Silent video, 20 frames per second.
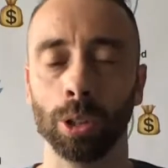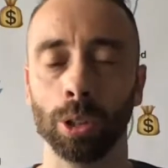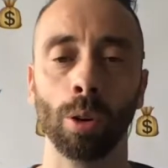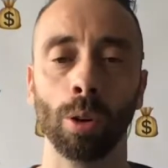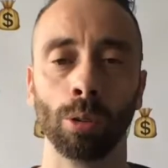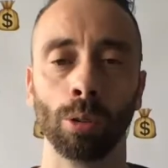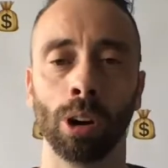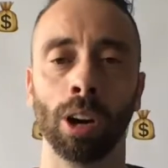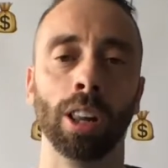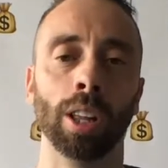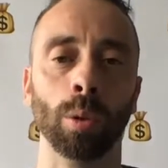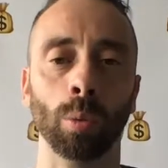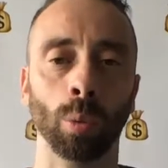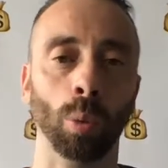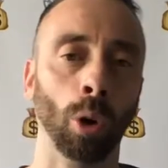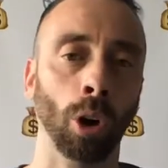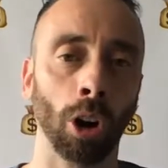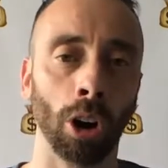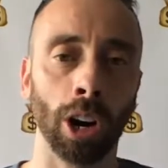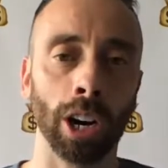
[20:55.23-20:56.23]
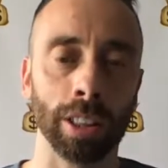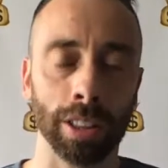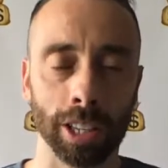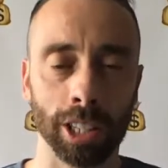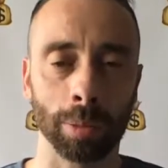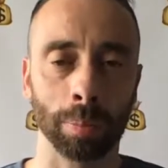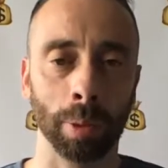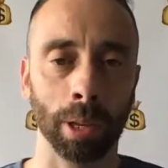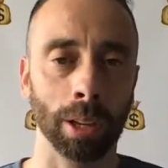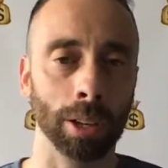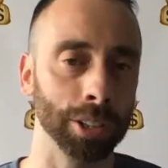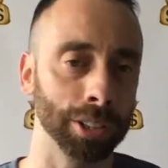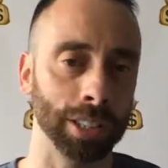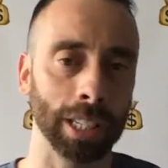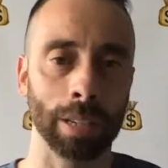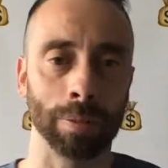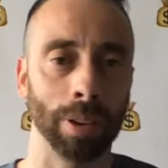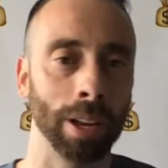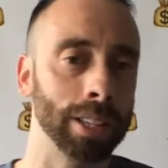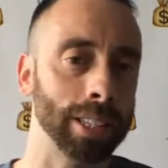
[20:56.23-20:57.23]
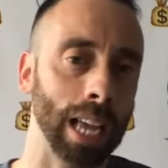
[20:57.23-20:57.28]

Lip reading: really worry this Bills defense?